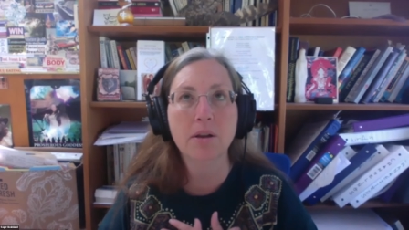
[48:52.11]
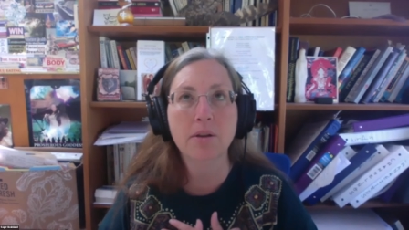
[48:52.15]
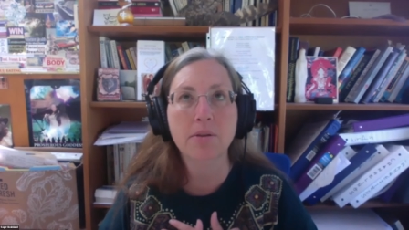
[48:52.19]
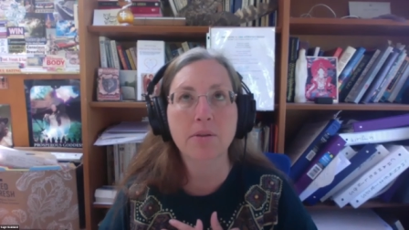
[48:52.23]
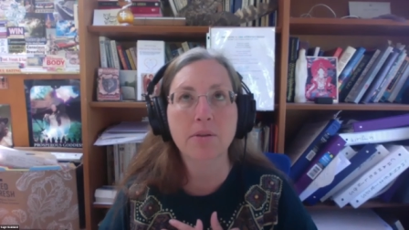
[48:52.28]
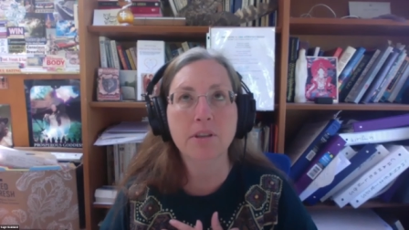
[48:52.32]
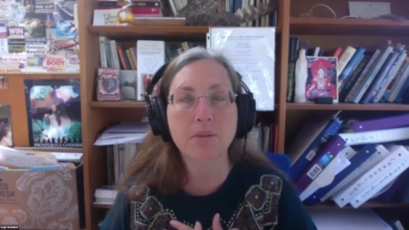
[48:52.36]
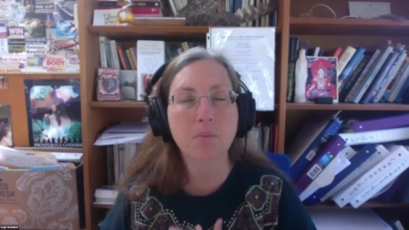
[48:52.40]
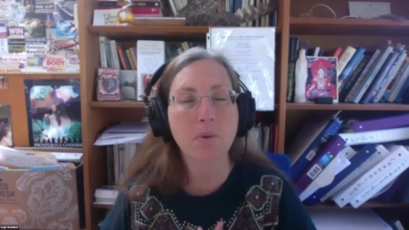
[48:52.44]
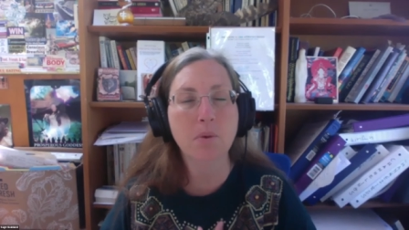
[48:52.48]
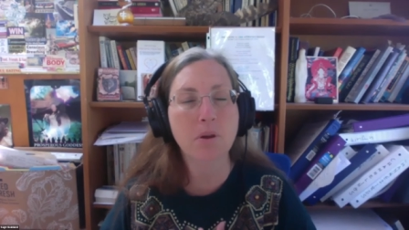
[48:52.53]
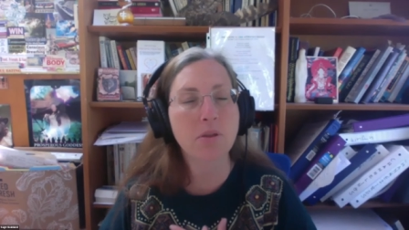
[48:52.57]

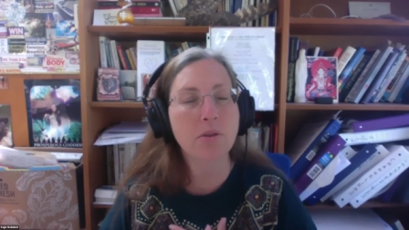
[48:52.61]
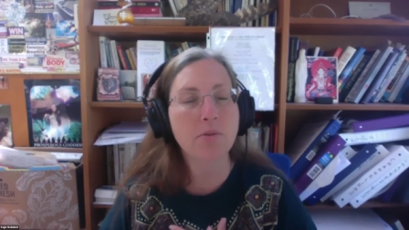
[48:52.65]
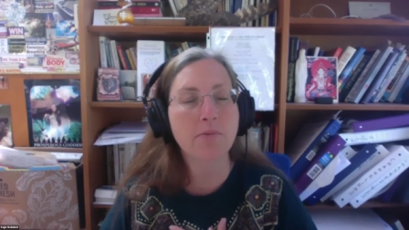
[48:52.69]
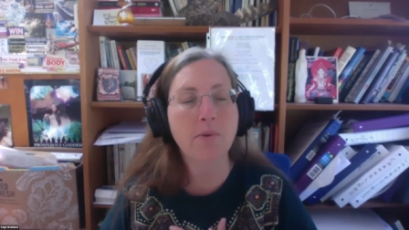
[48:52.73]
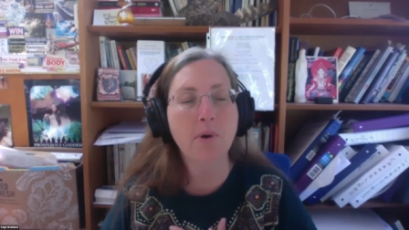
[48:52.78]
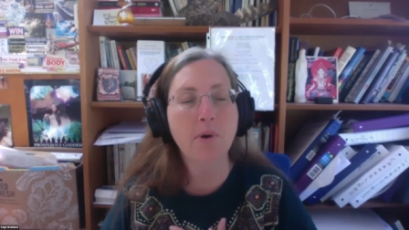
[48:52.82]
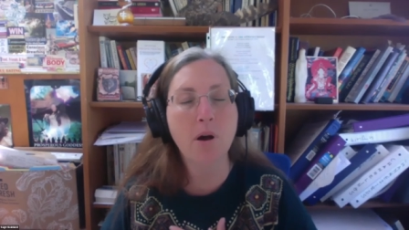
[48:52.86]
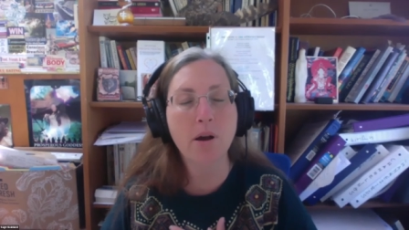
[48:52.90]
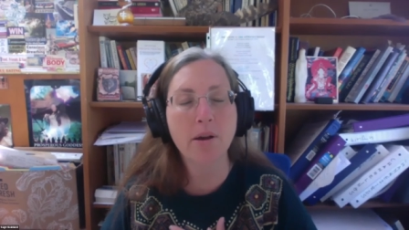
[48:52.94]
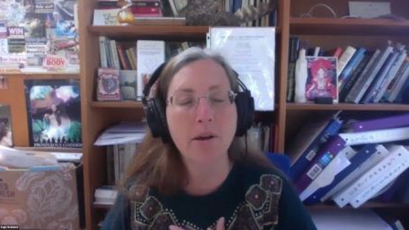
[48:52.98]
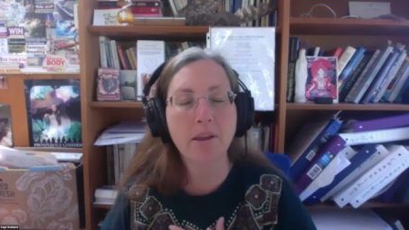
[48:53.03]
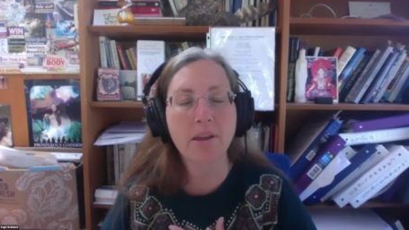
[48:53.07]
This month of
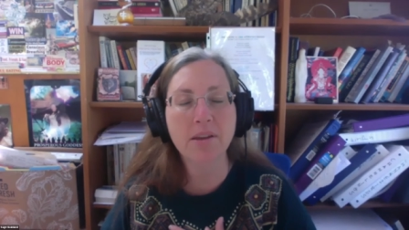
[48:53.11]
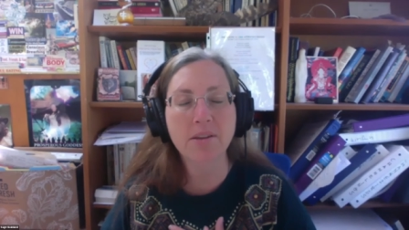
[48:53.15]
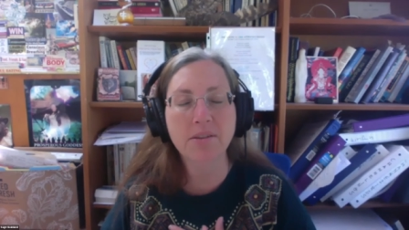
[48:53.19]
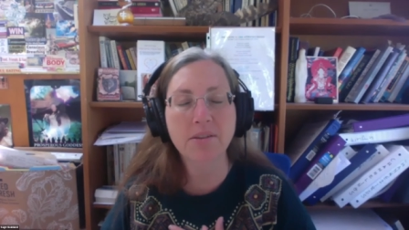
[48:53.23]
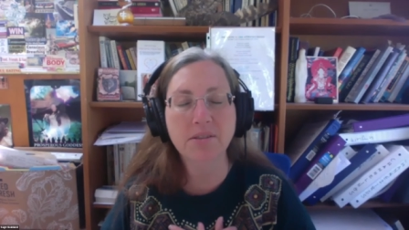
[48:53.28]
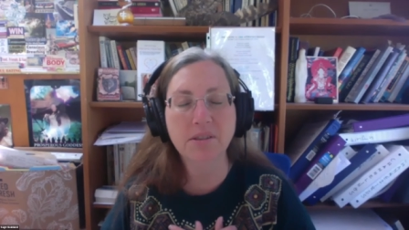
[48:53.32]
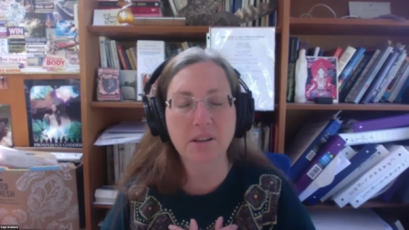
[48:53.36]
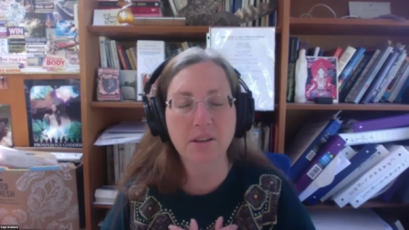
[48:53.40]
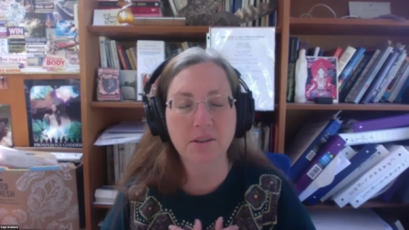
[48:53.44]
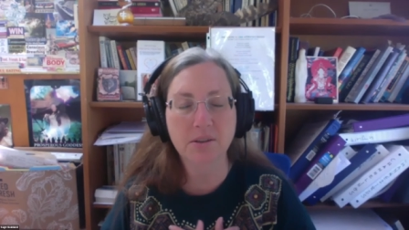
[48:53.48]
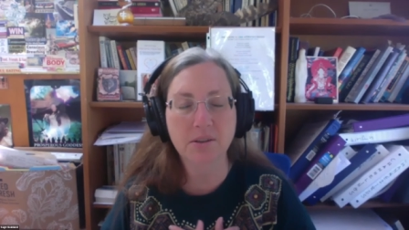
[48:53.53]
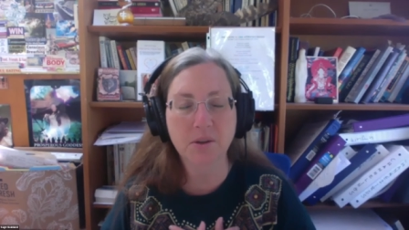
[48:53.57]

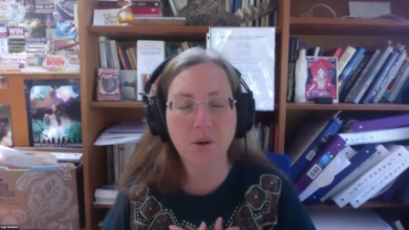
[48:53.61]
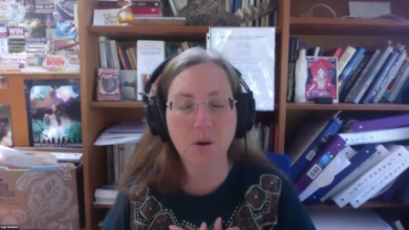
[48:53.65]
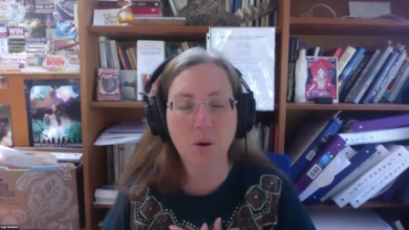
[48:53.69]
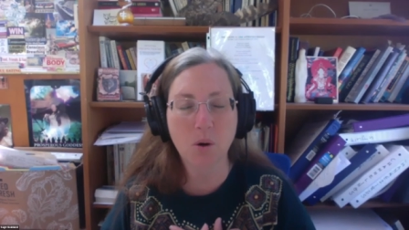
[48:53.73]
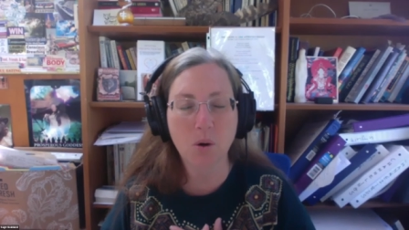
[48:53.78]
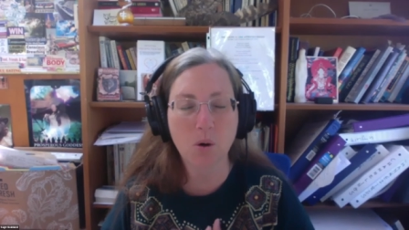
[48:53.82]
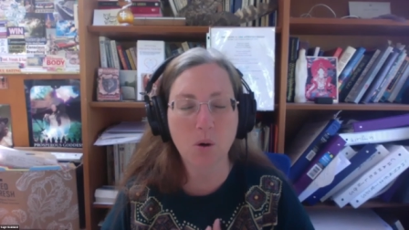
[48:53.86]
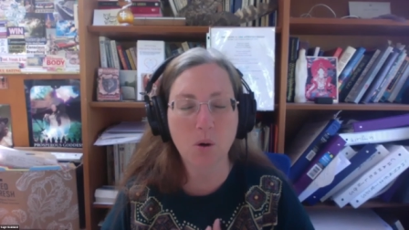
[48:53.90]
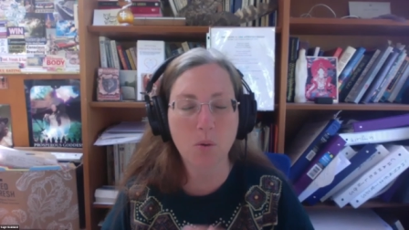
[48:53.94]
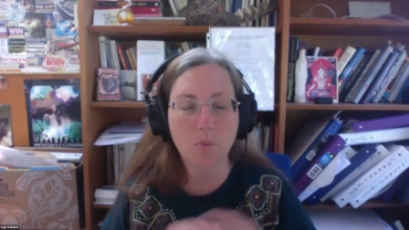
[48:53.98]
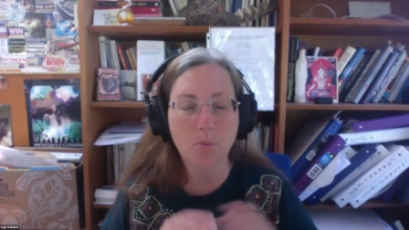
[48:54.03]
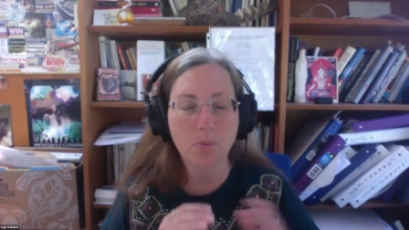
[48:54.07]
August is
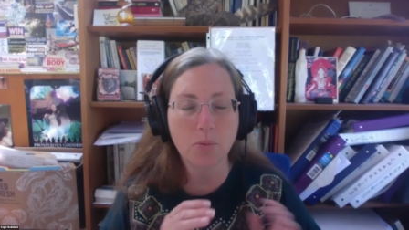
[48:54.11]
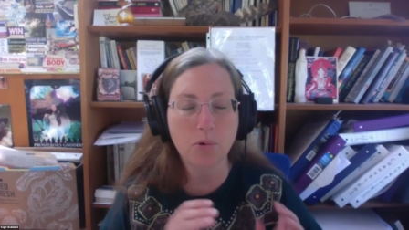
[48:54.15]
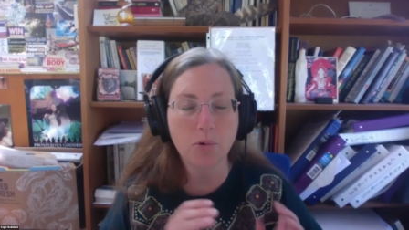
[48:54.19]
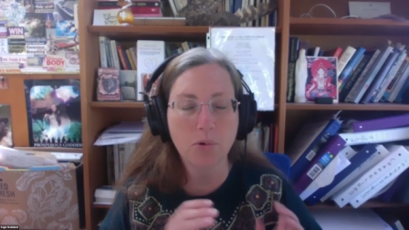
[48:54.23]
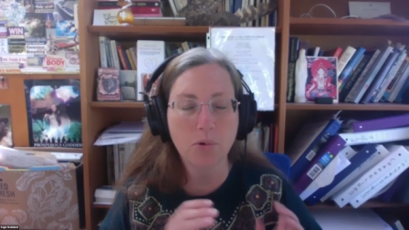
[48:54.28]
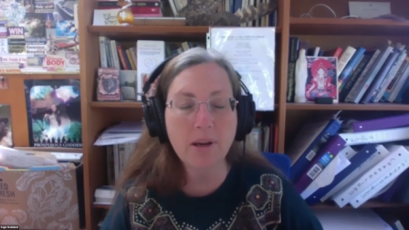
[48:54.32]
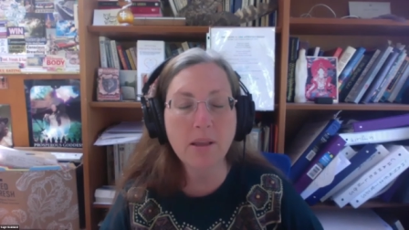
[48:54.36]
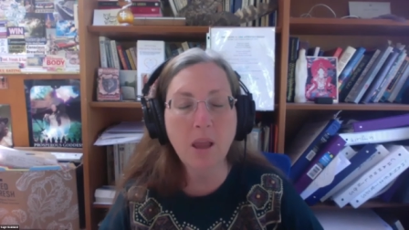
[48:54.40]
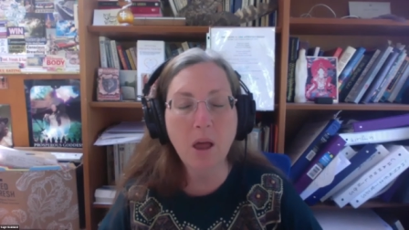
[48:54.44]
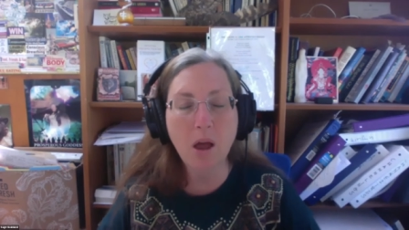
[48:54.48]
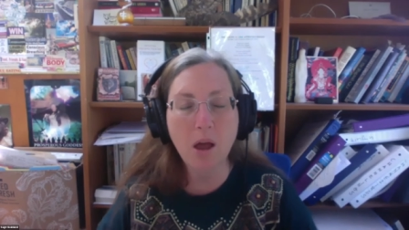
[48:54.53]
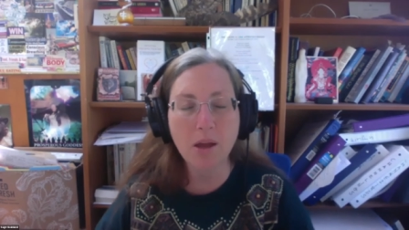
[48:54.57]
her
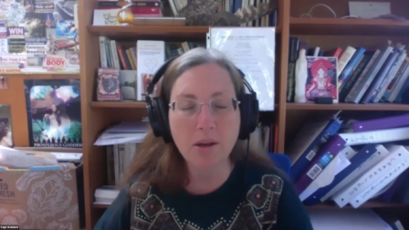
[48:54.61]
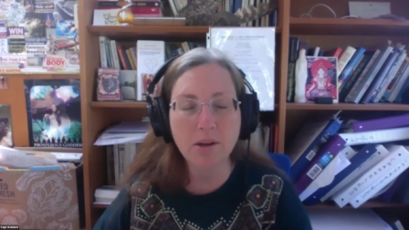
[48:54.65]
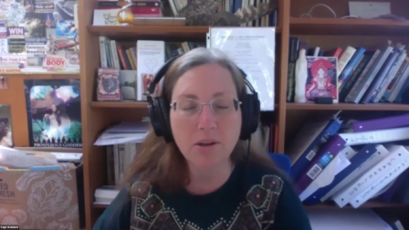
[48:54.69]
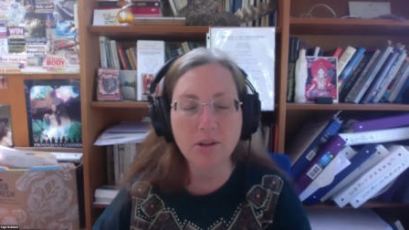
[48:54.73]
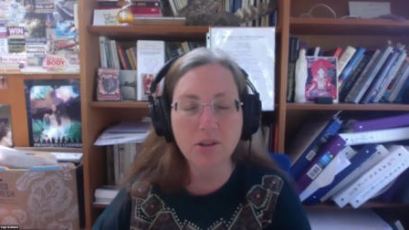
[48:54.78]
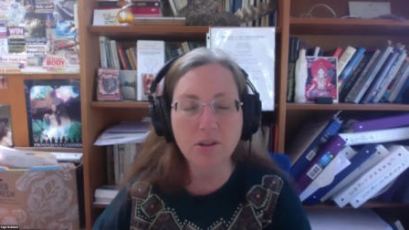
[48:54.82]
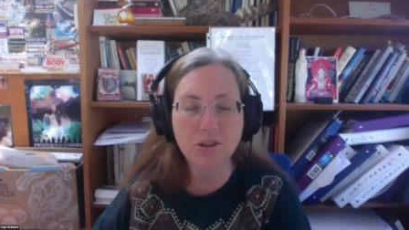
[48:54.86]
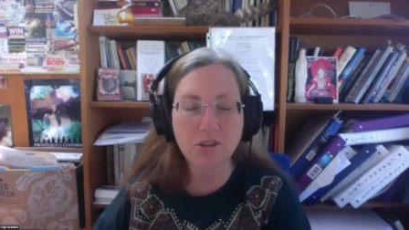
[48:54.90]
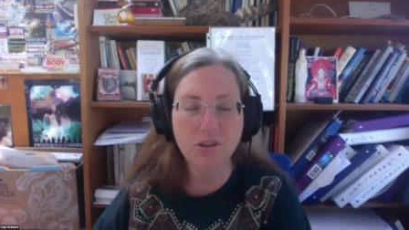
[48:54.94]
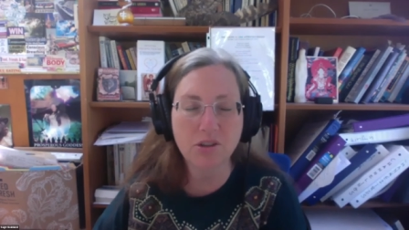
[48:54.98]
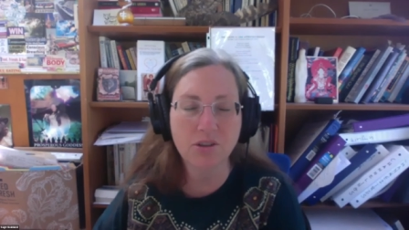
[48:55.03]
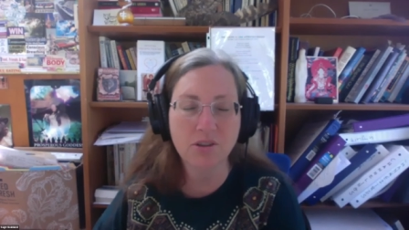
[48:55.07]

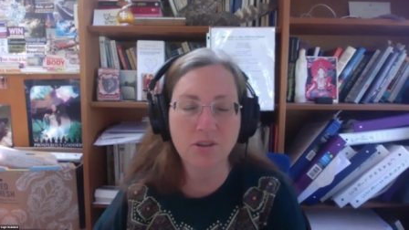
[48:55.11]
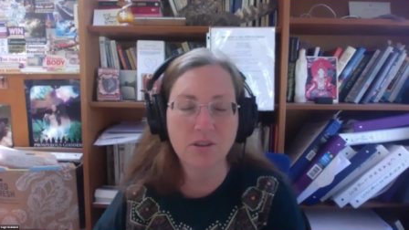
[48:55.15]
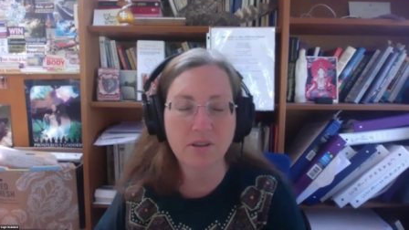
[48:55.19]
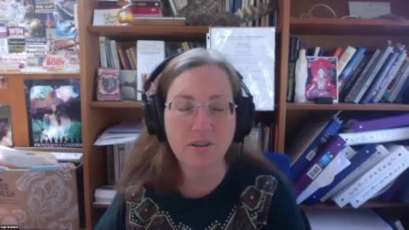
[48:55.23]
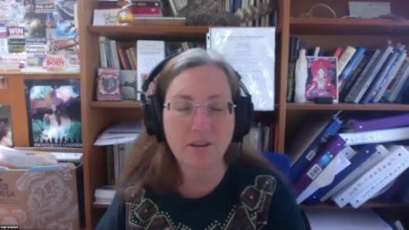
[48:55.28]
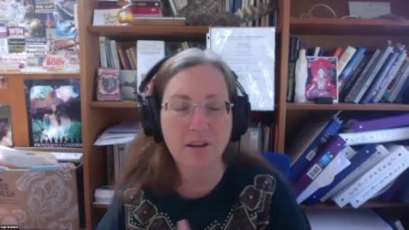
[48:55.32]
pre-launch